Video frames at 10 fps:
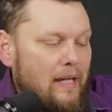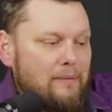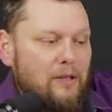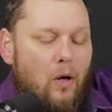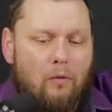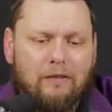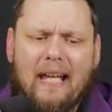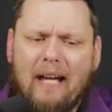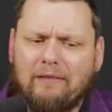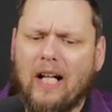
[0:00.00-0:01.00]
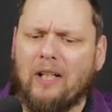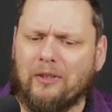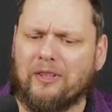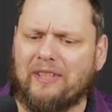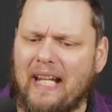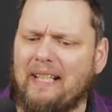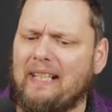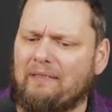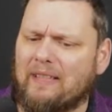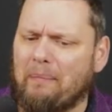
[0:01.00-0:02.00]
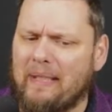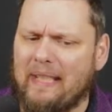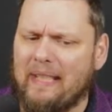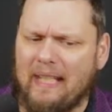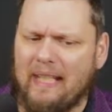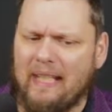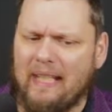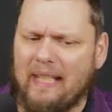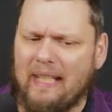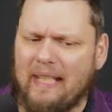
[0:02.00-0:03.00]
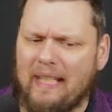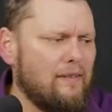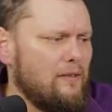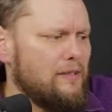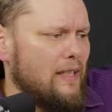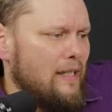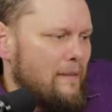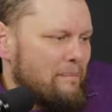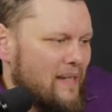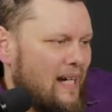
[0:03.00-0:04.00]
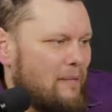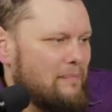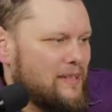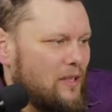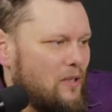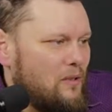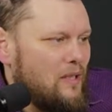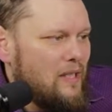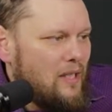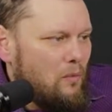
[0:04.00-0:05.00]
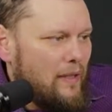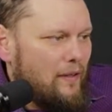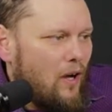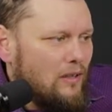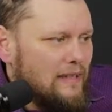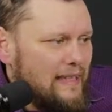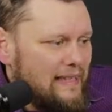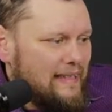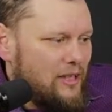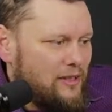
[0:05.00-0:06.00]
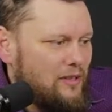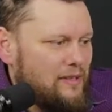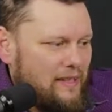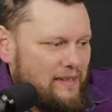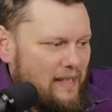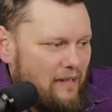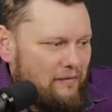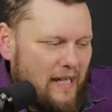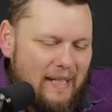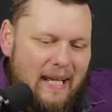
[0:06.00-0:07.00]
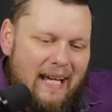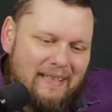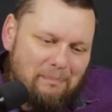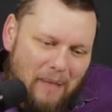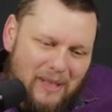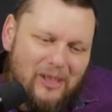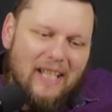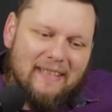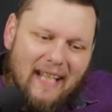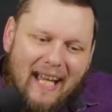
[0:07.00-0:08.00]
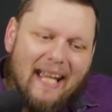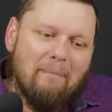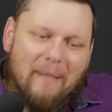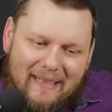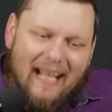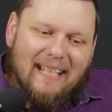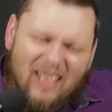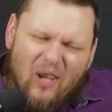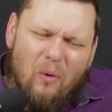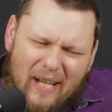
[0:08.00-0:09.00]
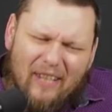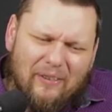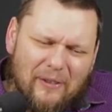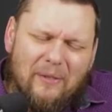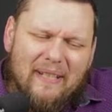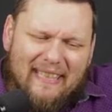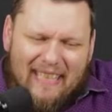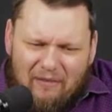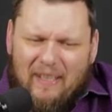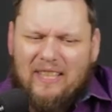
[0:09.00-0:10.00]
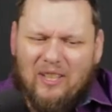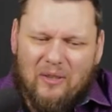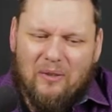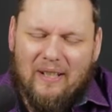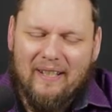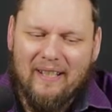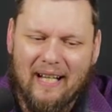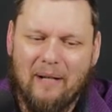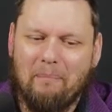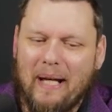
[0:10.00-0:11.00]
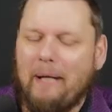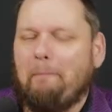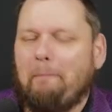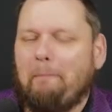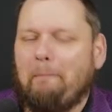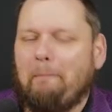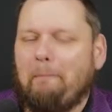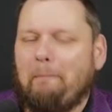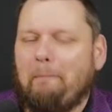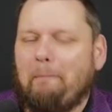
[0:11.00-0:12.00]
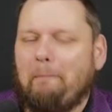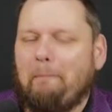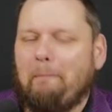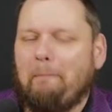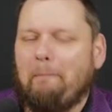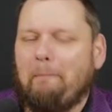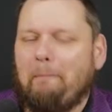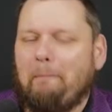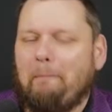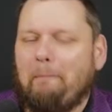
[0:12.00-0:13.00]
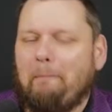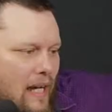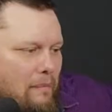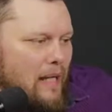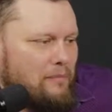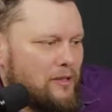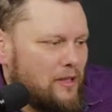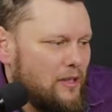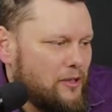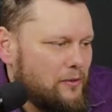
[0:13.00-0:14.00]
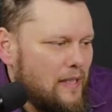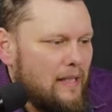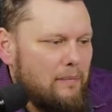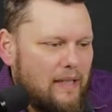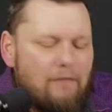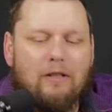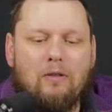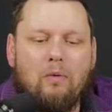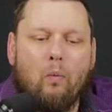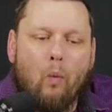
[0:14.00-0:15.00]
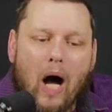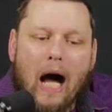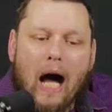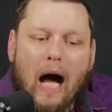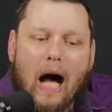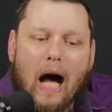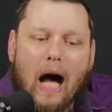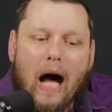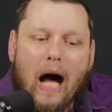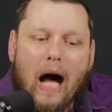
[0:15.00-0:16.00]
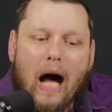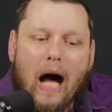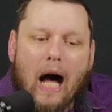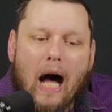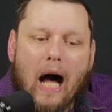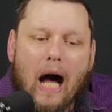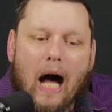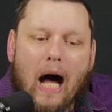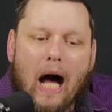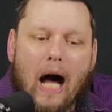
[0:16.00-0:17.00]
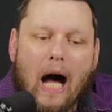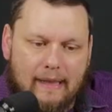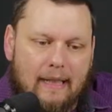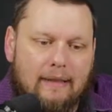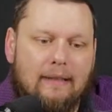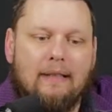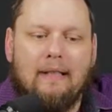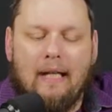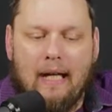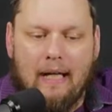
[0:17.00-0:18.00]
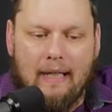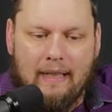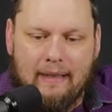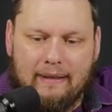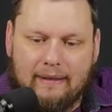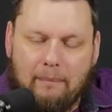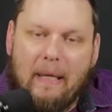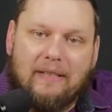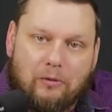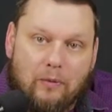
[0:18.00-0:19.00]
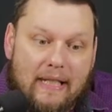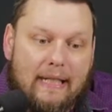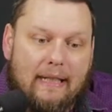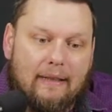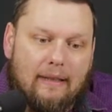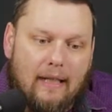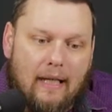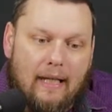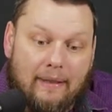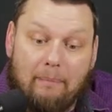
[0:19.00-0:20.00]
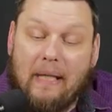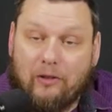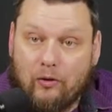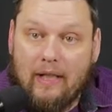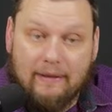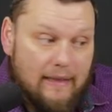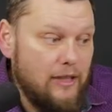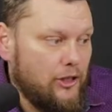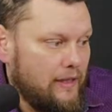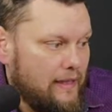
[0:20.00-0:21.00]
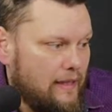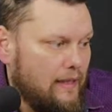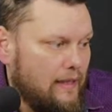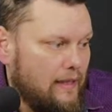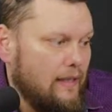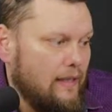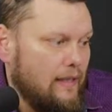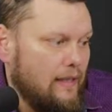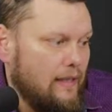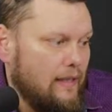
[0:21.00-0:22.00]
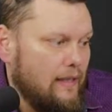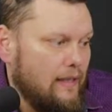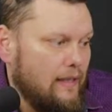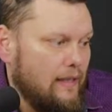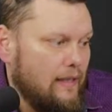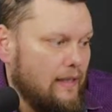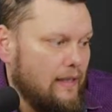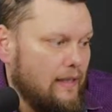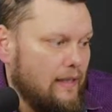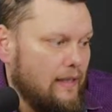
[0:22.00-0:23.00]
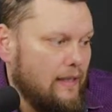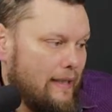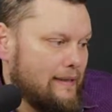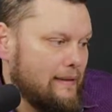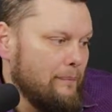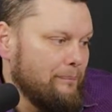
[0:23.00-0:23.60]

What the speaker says: So hopefully you have an understanding of some of the issues surrounding those. So with all of these issues and stuff, and as much as I have been kind of going through and giving you my opinions on these things here and there, I'm just going to straight up give you why I think Only Begotten Son is the best reading and the best translation here based on those 3 points.